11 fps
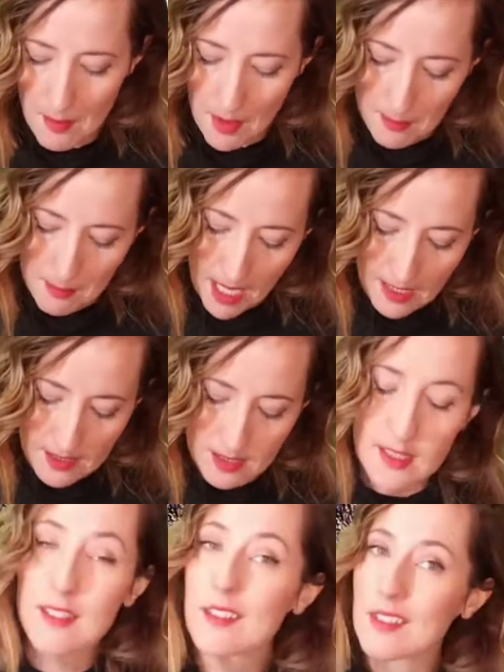But
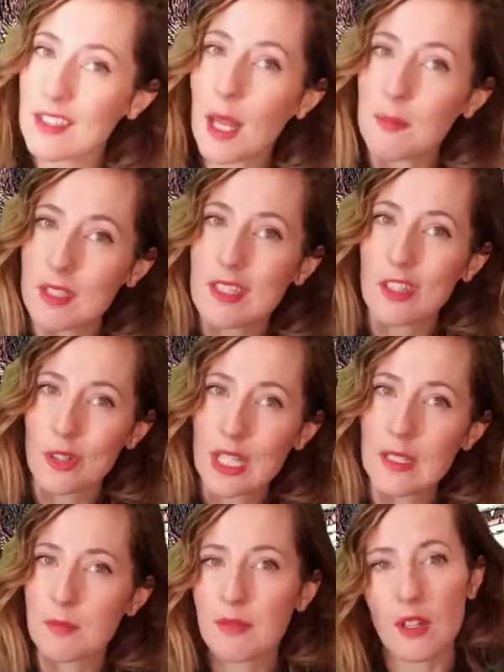Max stepped into
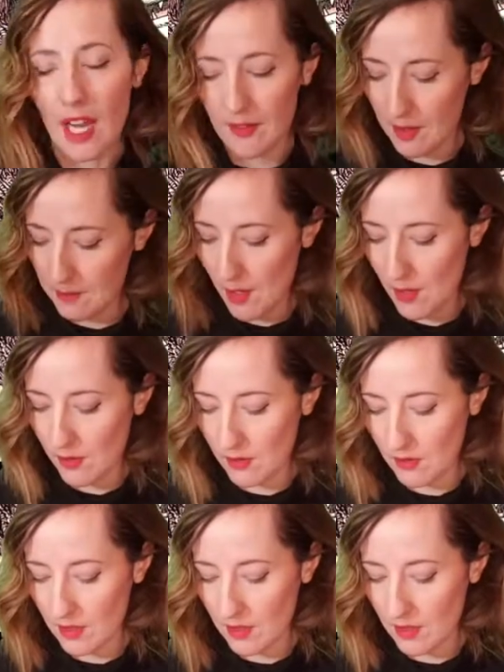his private boat